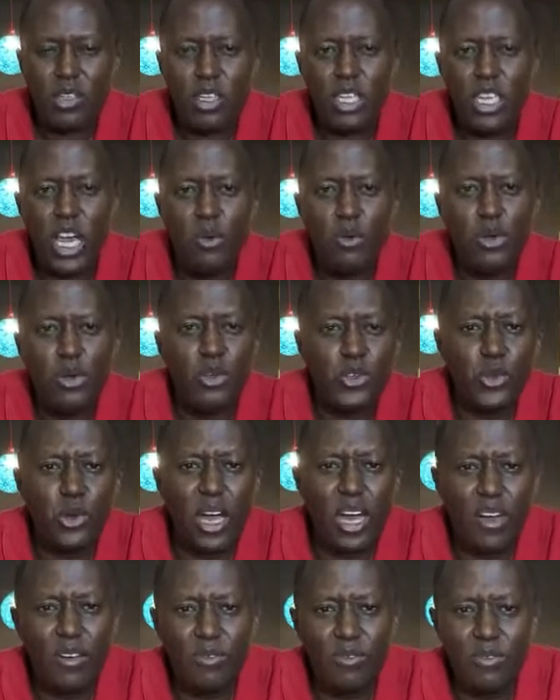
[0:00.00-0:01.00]
Now we also
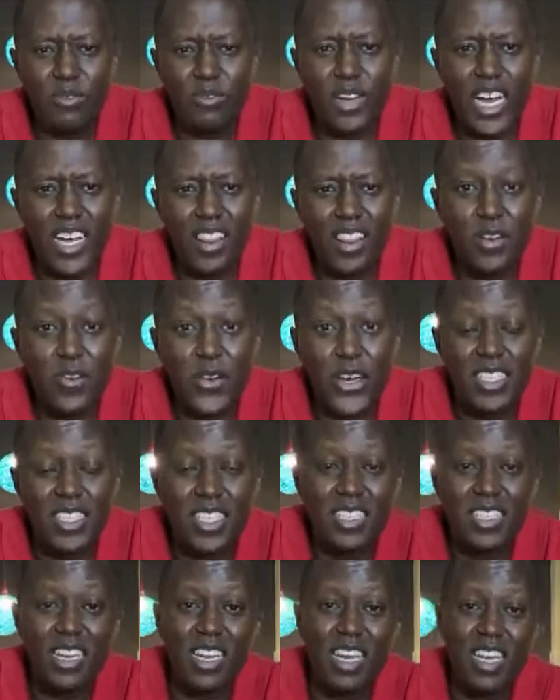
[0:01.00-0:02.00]
have other
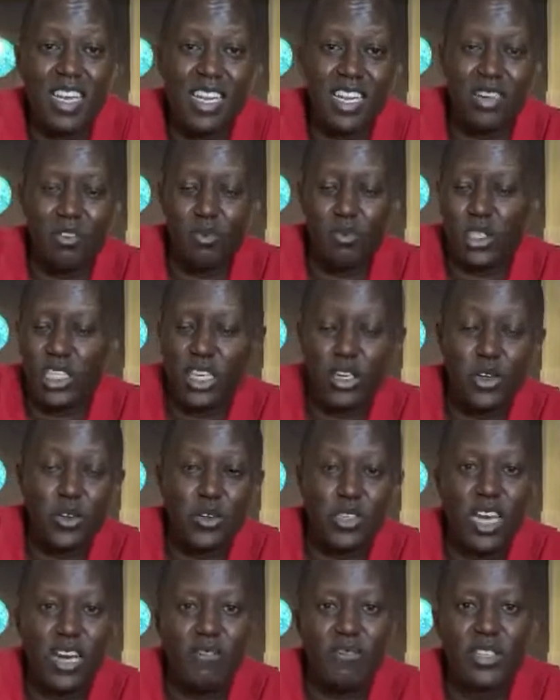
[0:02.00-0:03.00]
rices, which I
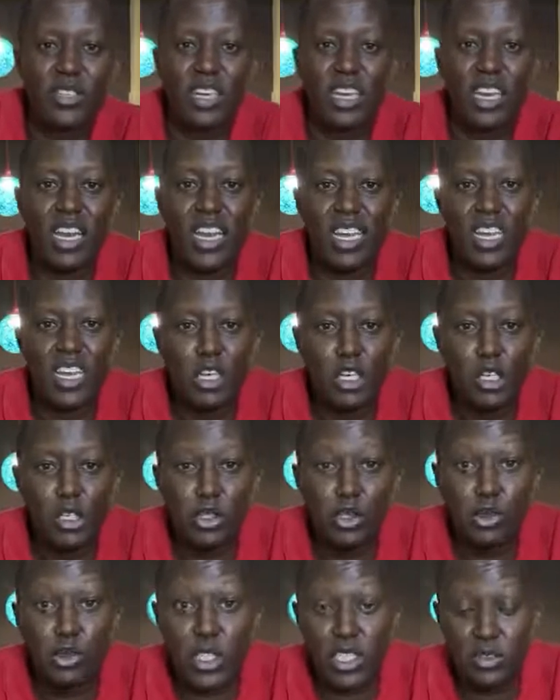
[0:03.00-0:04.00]
don't have here, like
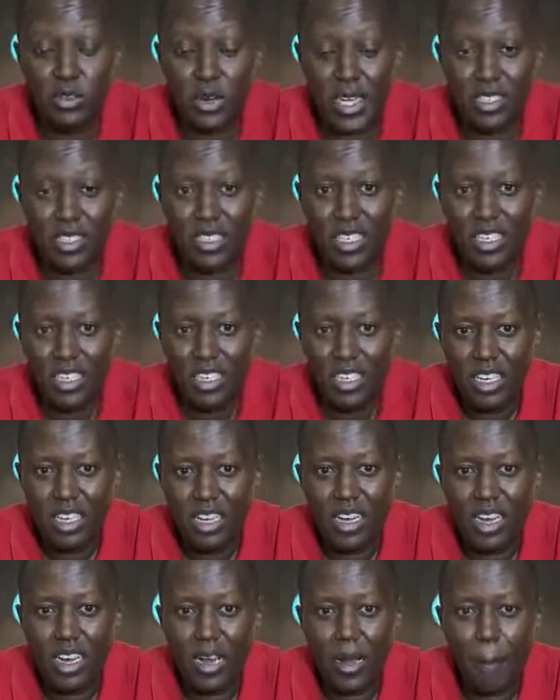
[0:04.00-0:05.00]
sushi rice,
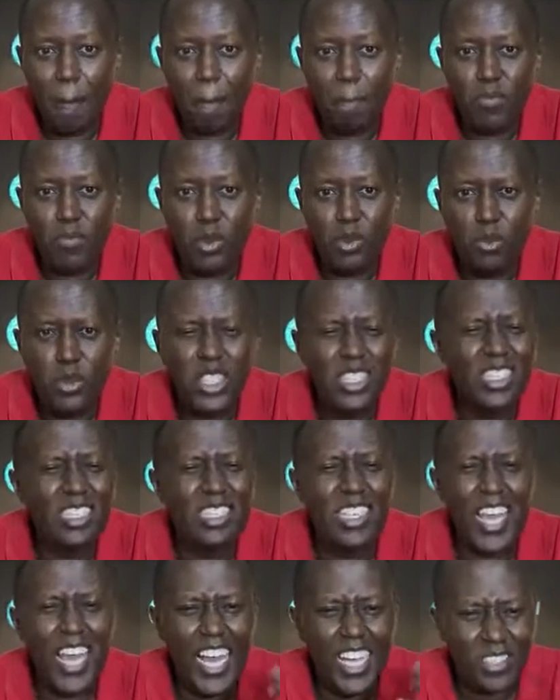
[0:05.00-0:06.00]
which
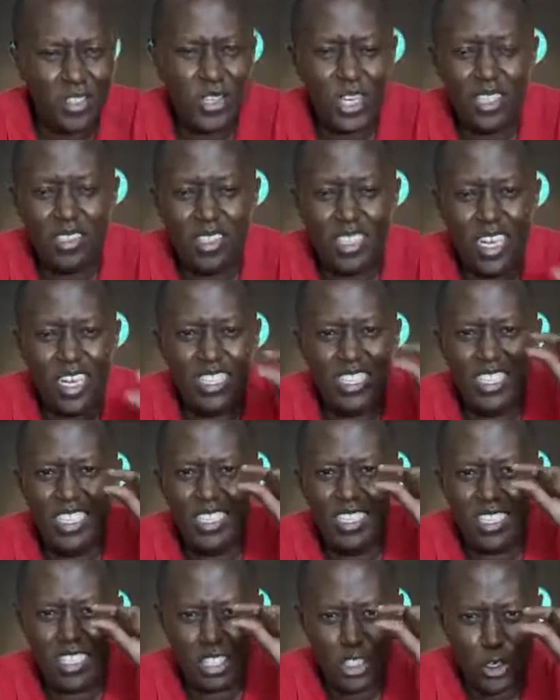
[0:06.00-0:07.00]
is extra starch,
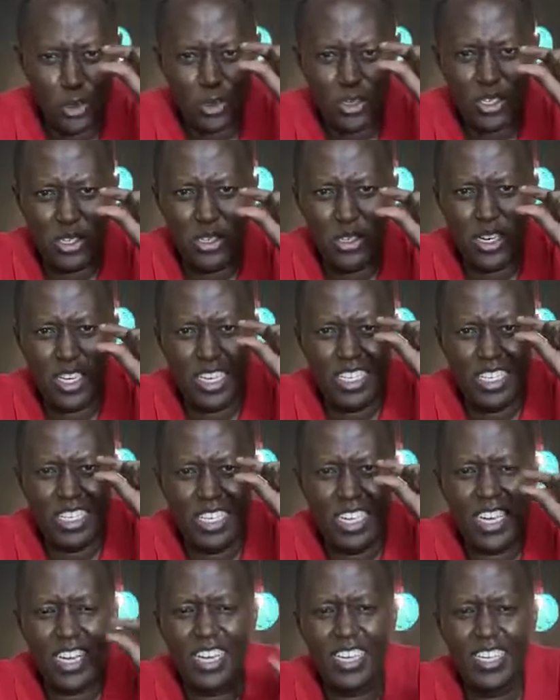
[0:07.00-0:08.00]
is short
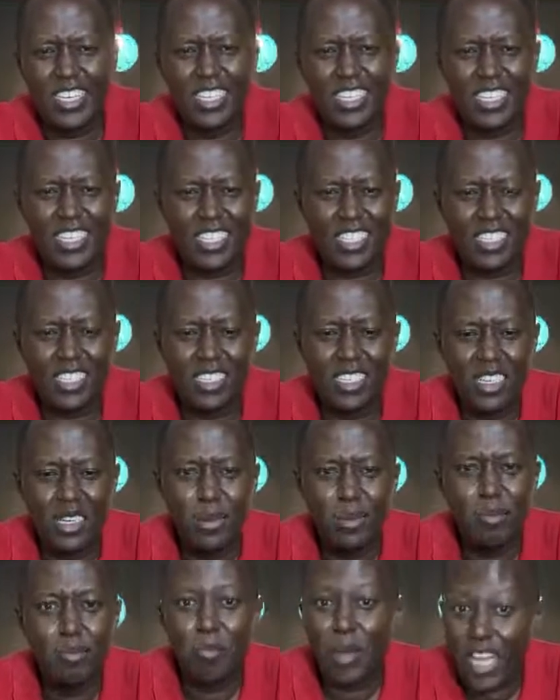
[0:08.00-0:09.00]
grain, and it's
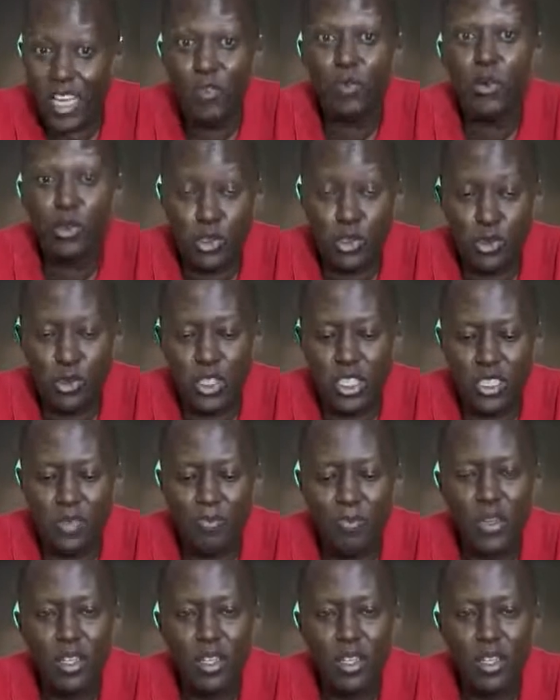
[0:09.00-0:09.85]
meant for sushi.